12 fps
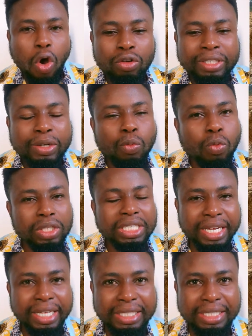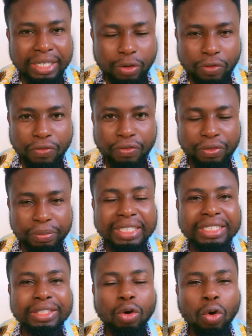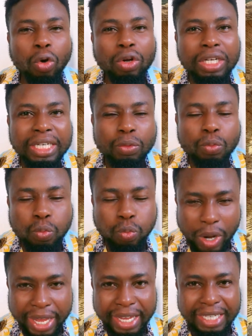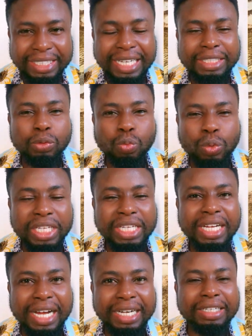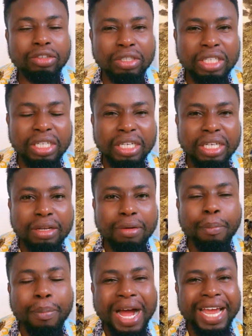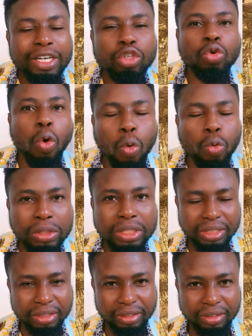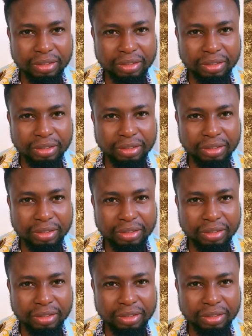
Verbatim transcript: on the water itself, is it the only way that we can mine gold?